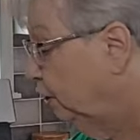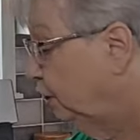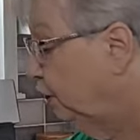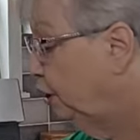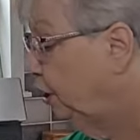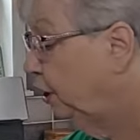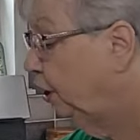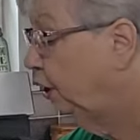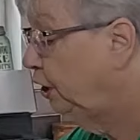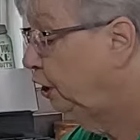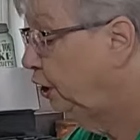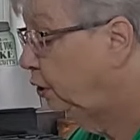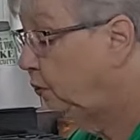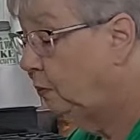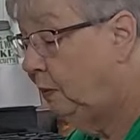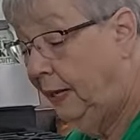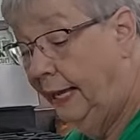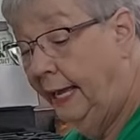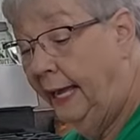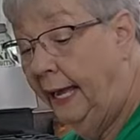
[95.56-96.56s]

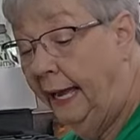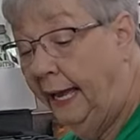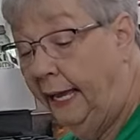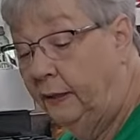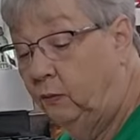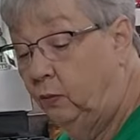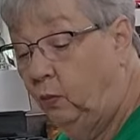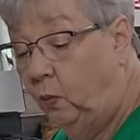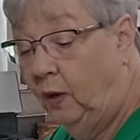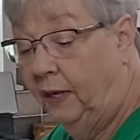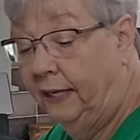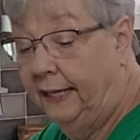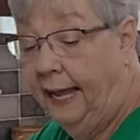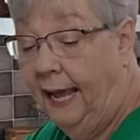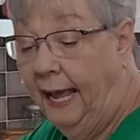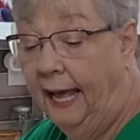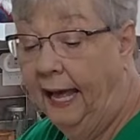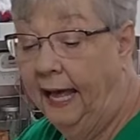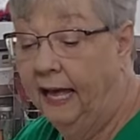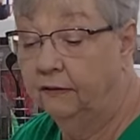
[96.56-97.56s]
two and one
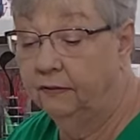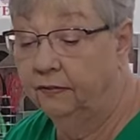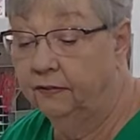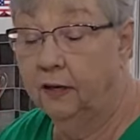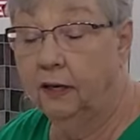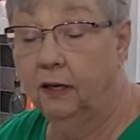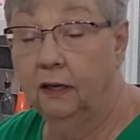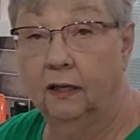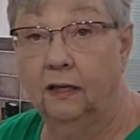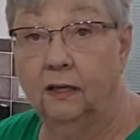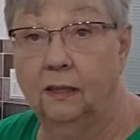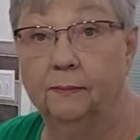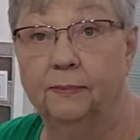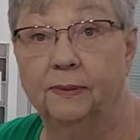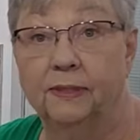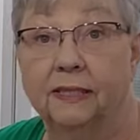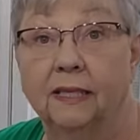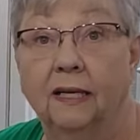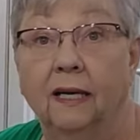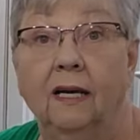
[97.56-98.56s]
half
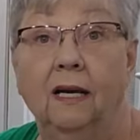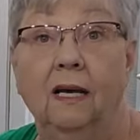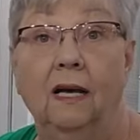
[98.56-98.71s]
cups